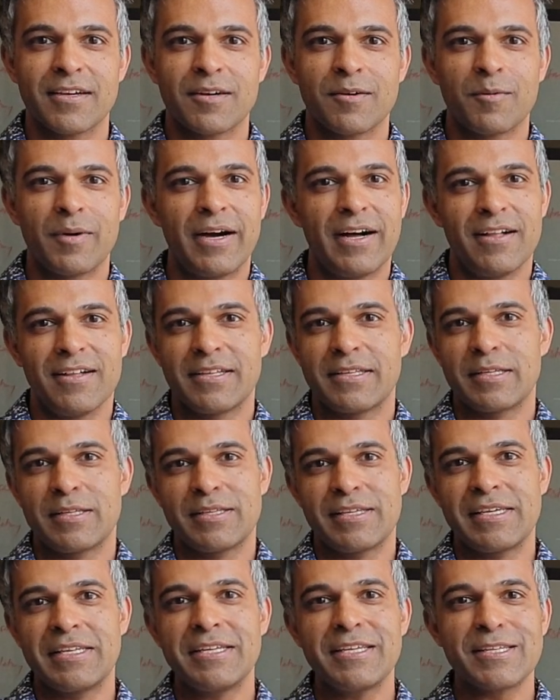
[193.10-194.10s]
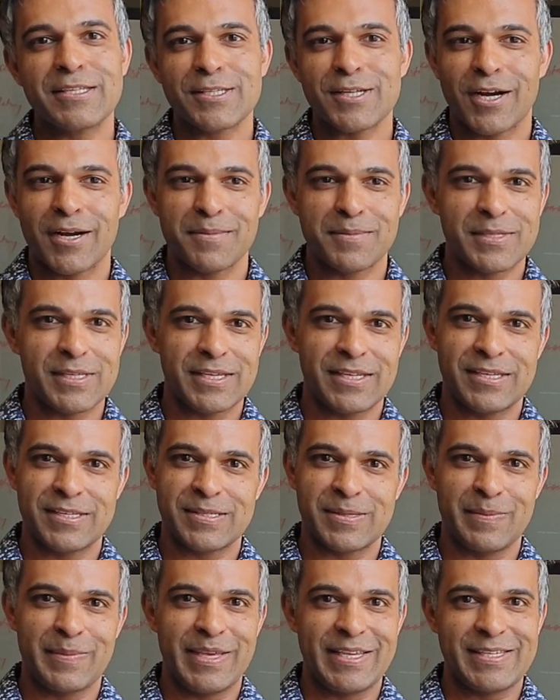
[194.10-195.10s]
Well, the Indian startup scene is
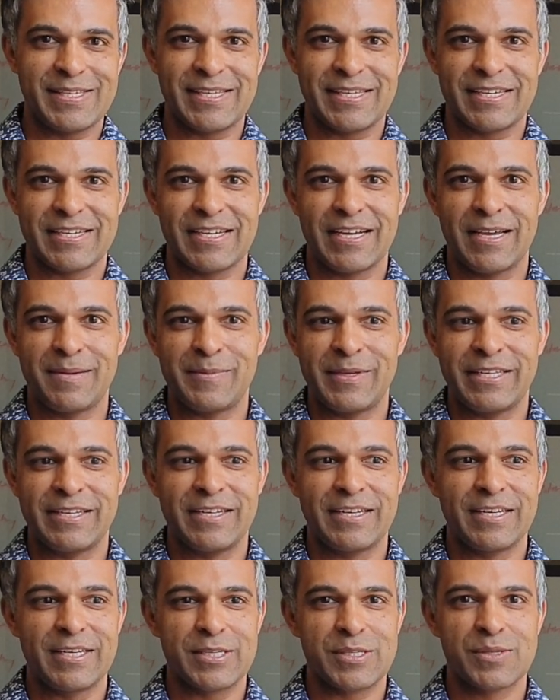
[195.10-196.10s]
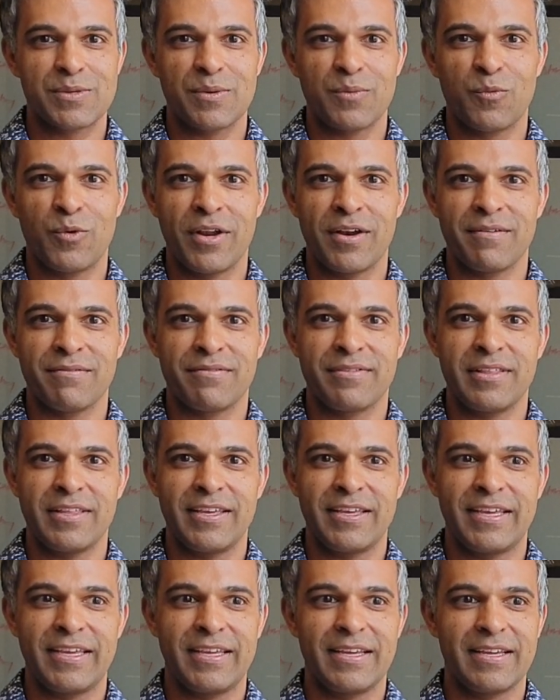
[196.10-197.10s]
amazing. I mean, it is one
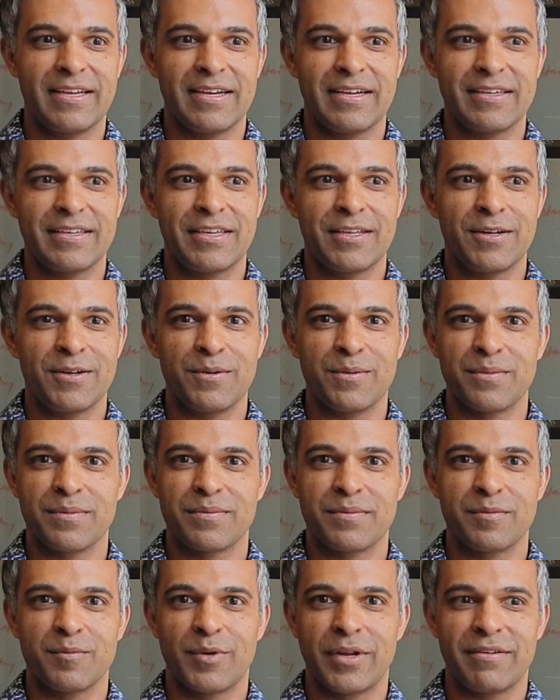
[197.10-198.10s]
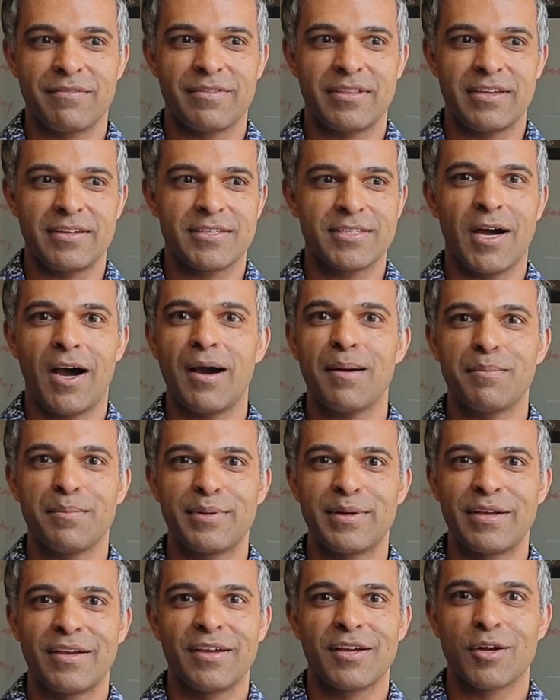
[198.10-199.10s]
of the top
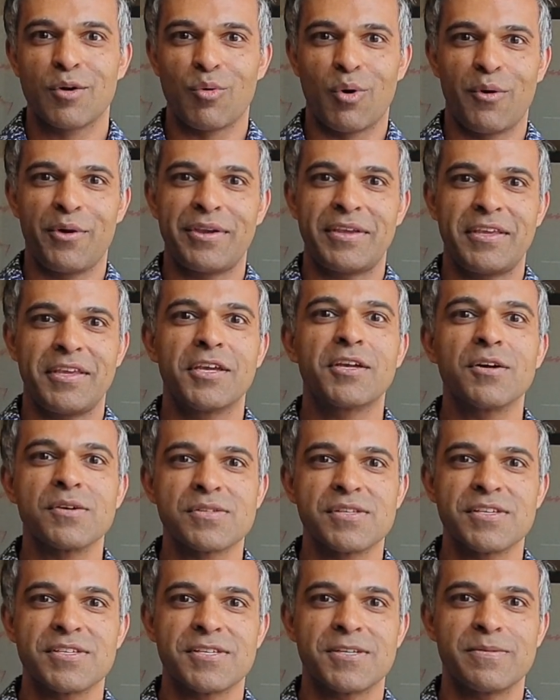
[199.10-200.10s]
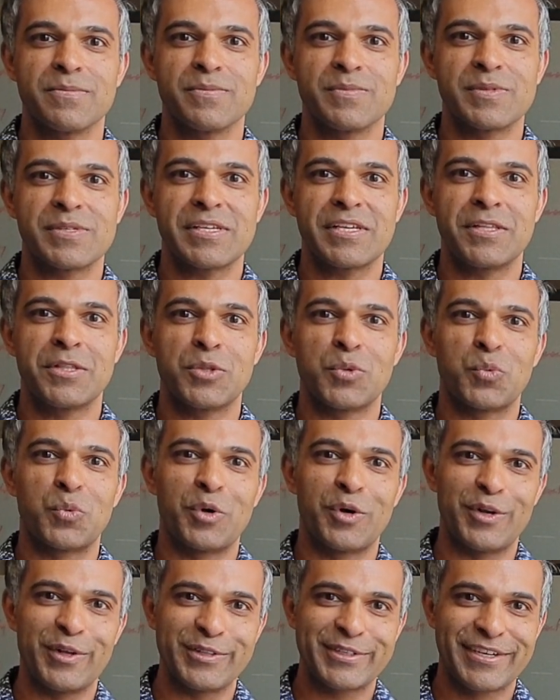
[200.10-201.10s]
growing ecosystems in the
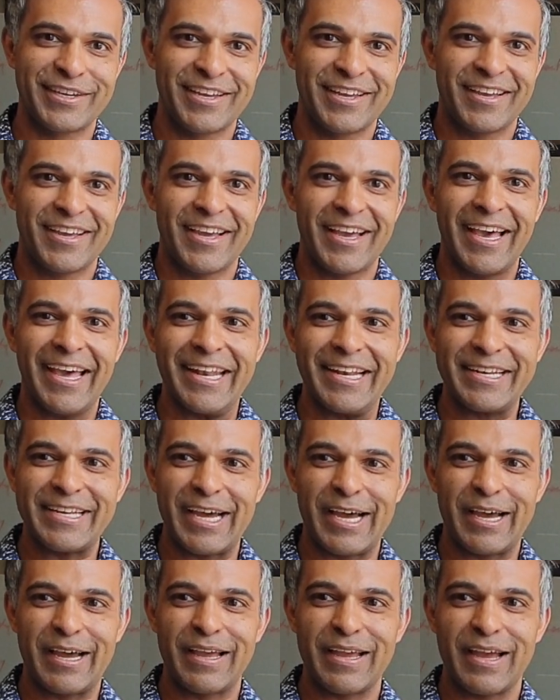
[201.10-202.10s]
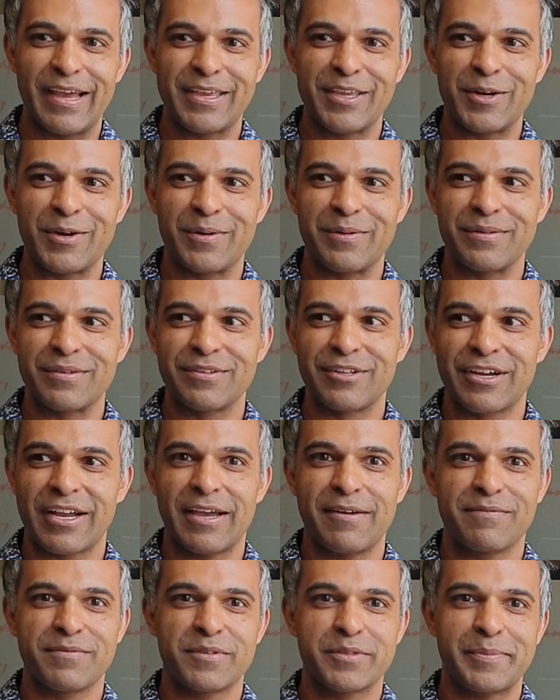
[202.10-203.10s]
world. And
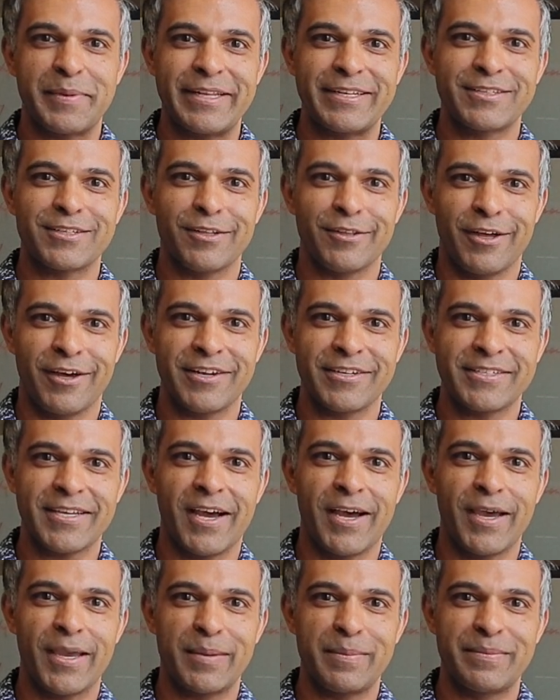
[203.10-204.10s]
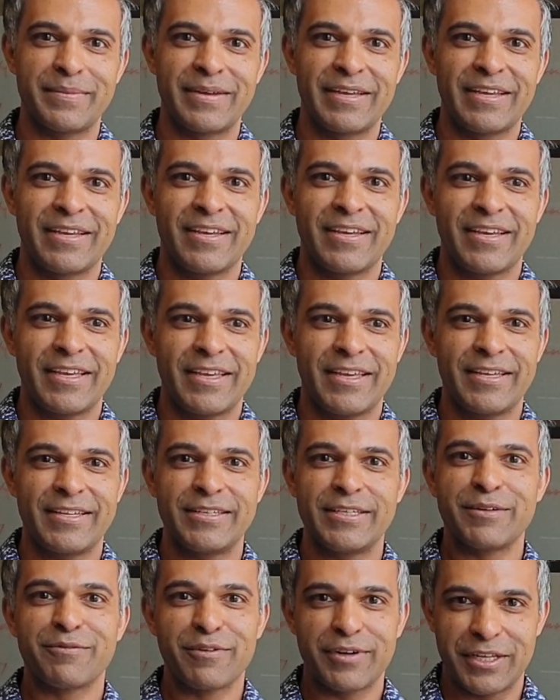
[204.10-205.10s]
I've spent a lot of time in
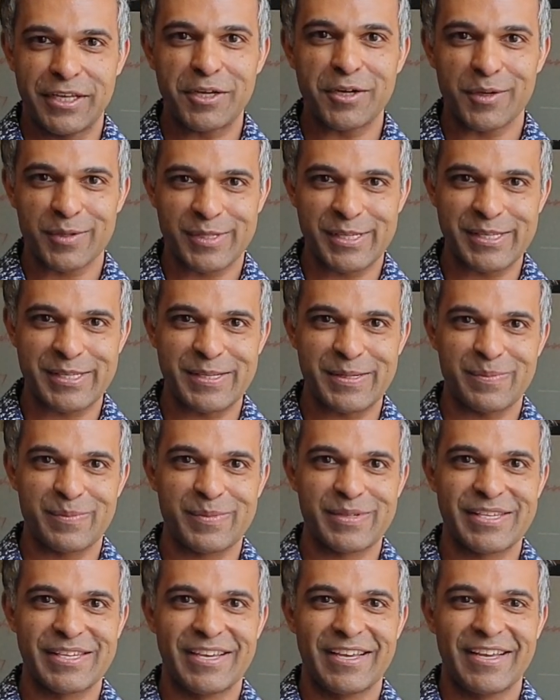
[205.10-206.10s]
different ecosystems.